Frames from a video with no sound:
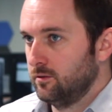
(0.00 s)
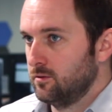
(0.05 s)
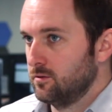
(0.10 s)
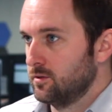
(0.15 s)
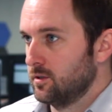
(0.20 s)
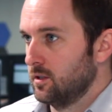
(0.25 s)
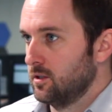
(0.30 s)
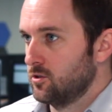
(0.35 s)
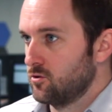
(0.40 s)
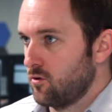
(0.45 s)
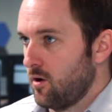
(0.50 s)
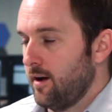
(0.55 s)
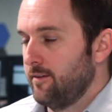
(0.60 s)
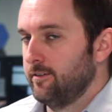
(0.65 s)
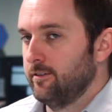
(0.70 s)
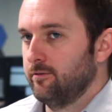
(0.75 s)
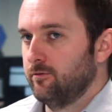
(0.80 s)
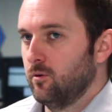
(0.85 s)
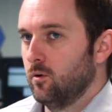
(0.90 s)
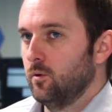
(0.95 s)
who's going to drive
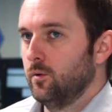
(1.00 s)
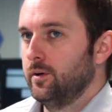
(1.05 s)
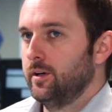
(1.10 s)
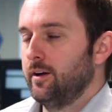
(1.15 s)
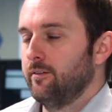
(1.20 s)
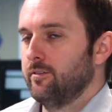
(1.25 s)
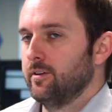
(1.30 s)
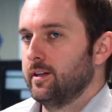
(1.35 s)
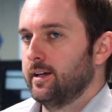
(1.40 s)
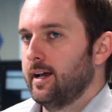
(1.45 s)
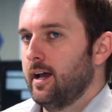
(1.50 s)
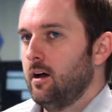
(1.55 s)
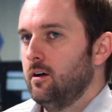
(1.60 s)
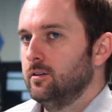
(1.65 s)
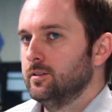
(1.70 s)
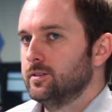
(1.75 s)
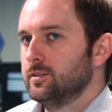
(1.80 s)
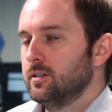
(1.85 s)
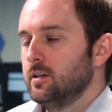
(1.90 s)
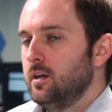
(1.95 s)
it forward and everything
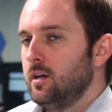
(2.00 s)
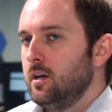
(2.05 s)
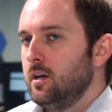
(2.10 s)
else.